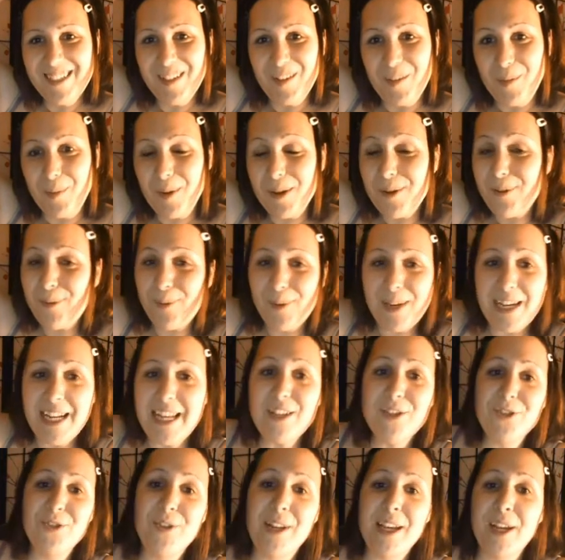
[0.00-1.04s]
we're, we're
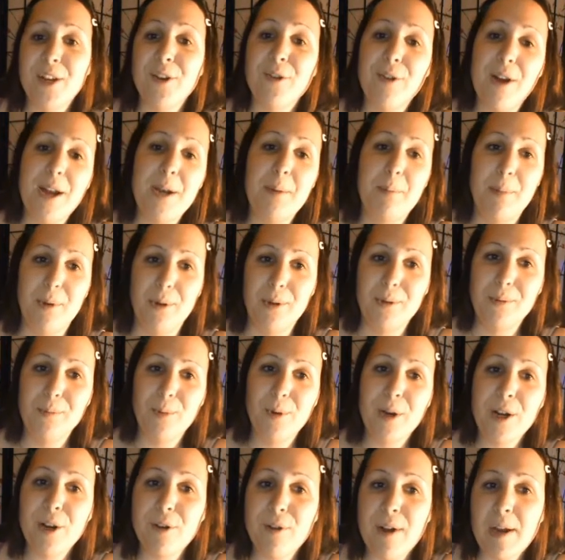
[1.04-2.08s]
literally incredible.
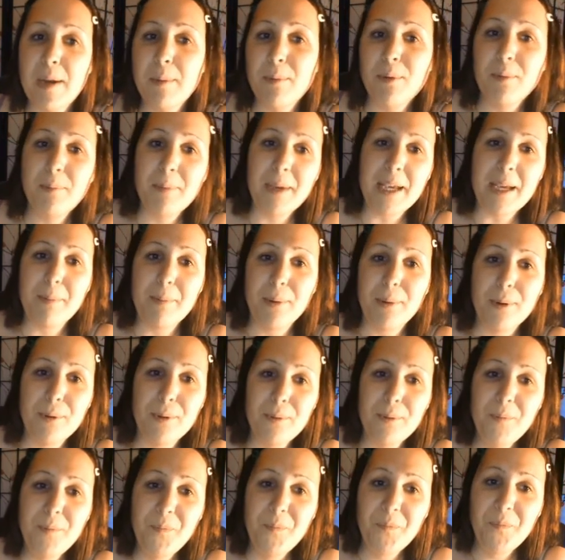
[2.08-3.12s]
We're incredible
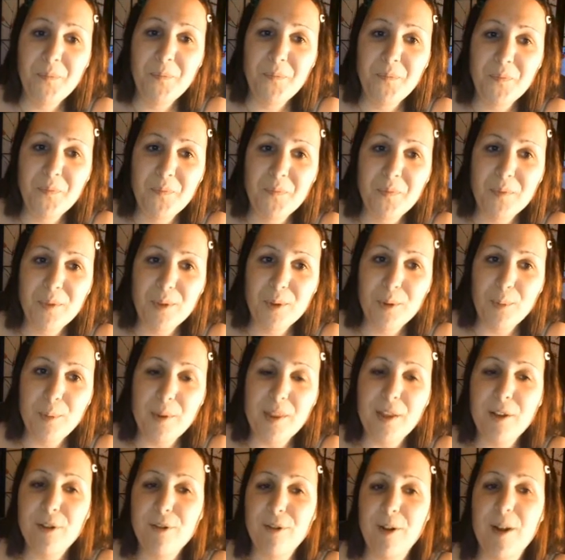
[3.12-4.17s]
people
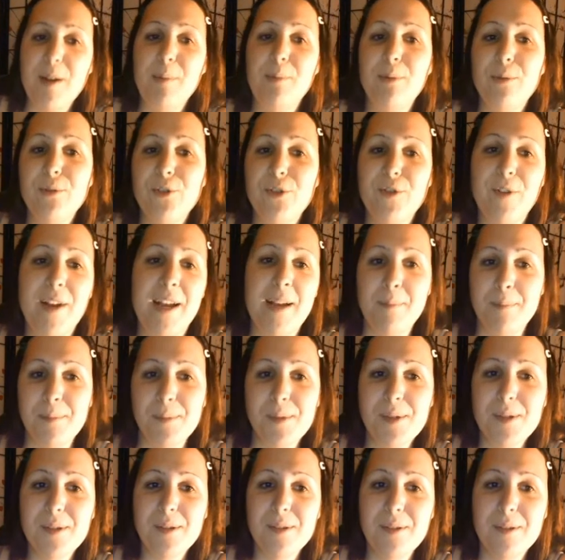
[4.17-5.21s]
with incredible
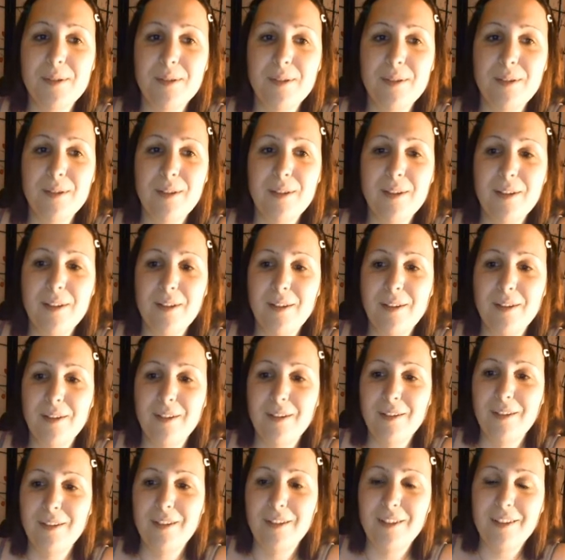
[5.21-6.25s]
dreams.
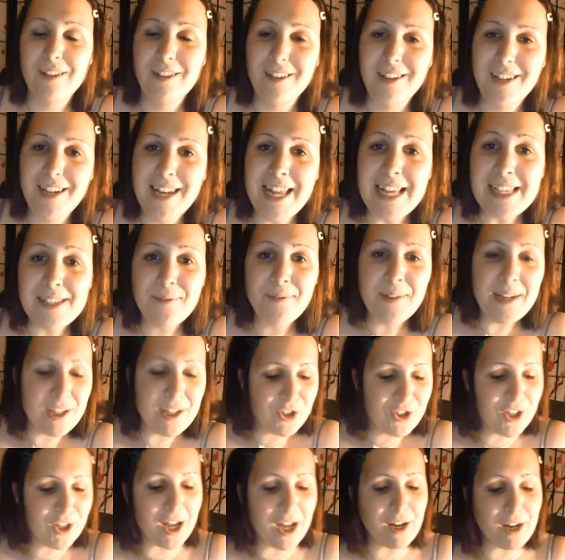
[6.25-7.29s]
Let's
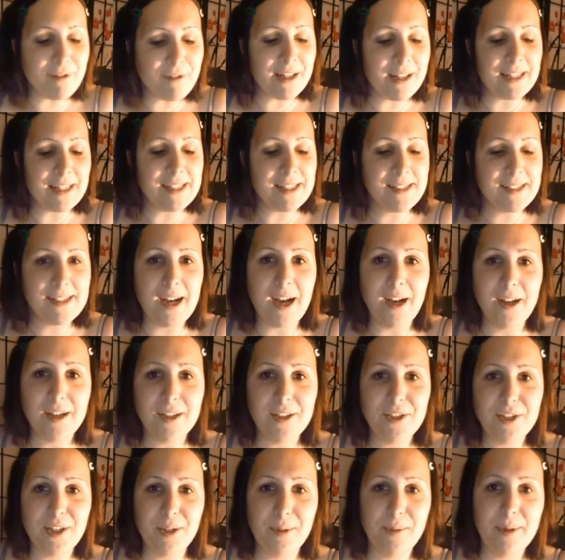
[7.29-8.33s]
finish colouring this
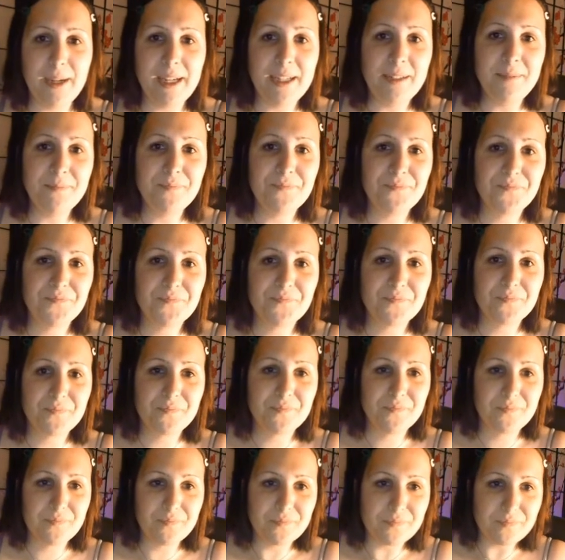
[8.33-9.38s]
duck, shall we?
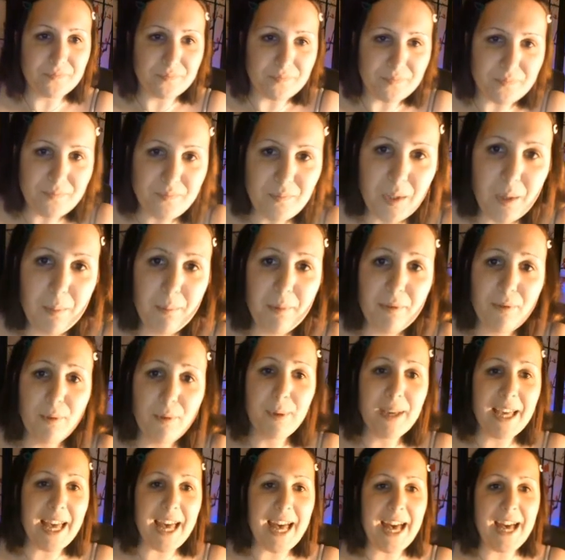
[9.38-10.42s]
Before
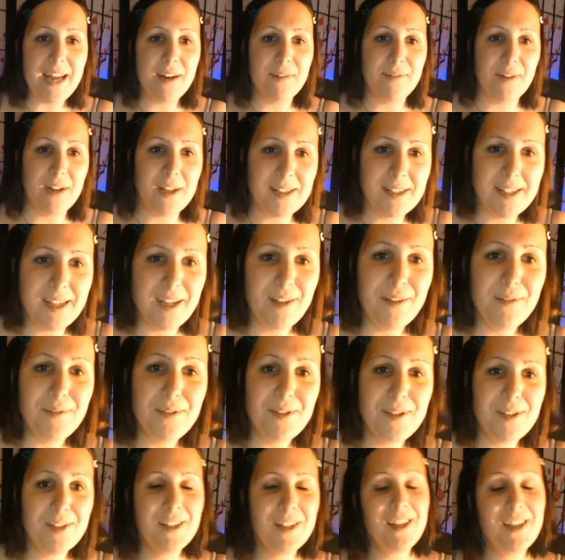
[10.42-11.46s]
we get ahead of
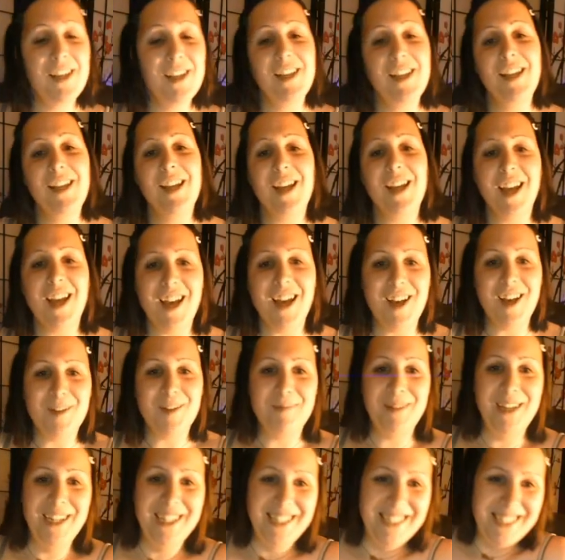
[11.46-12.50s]
ourselves.
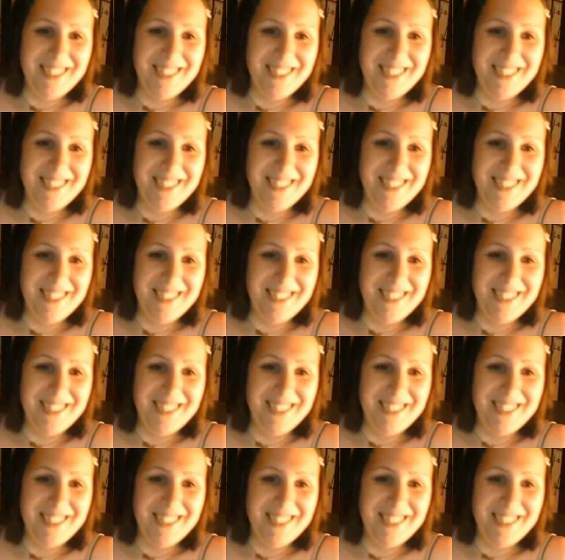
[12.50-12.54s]
Um,